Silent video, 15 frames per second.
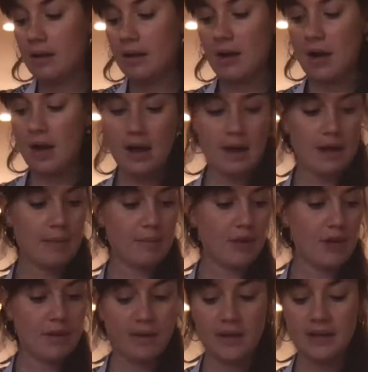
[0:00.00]
I am
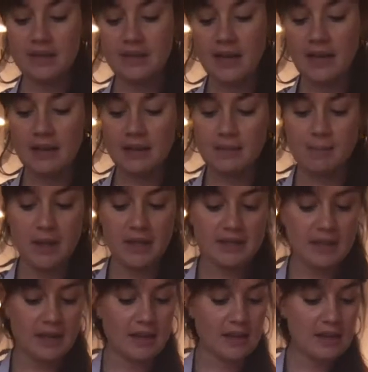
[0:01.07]
going to take this
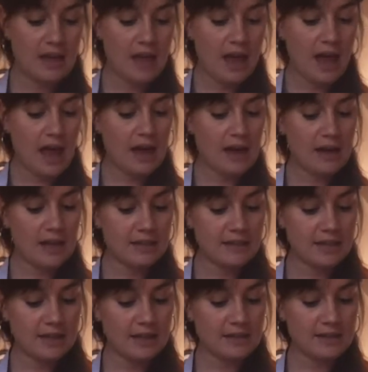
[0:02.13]
butter and cut
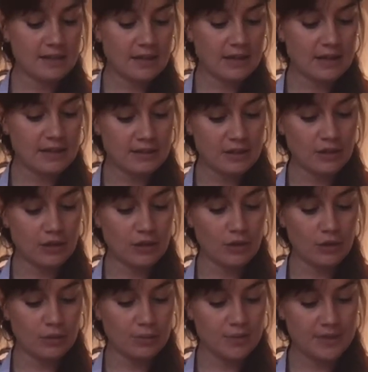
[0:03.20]
it into
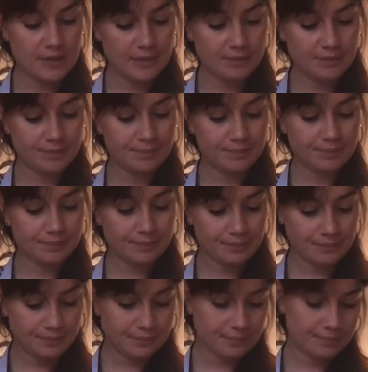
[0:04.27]
cubes.
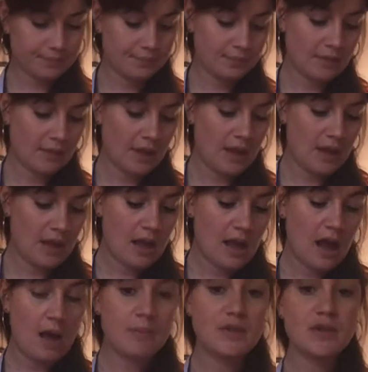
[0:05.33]
I'm
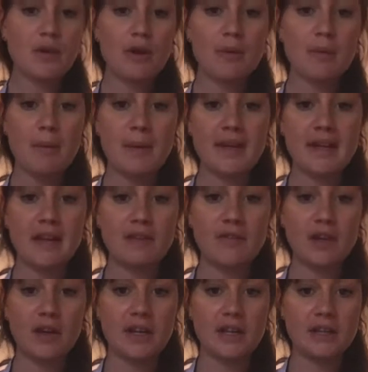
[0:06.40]
sorry about my nail
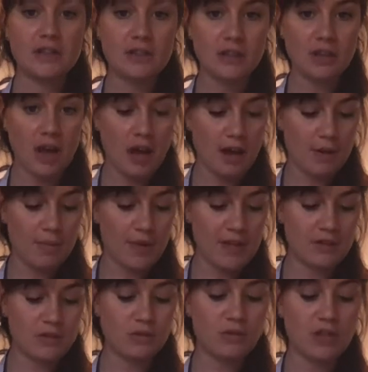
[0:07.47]
varnish. It's
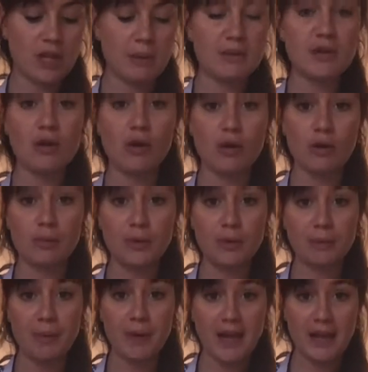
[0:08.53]
all chipped and horrible,
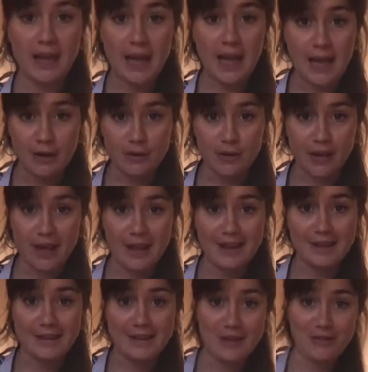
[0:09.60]
but I cannot get
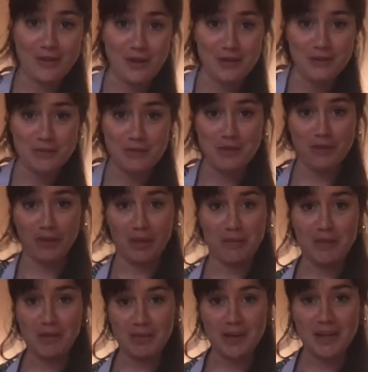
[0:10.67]
any nail varnish remover at the
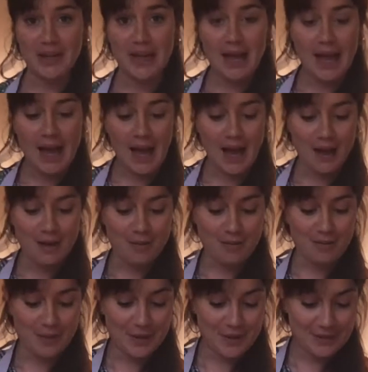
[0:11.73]
moment.
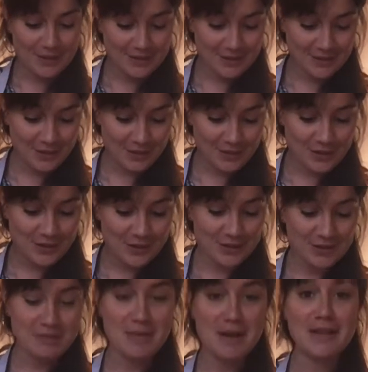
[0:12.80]
So as soon
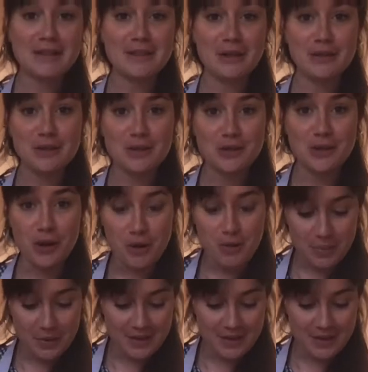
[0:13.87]
as I'm allowed to go to the shop,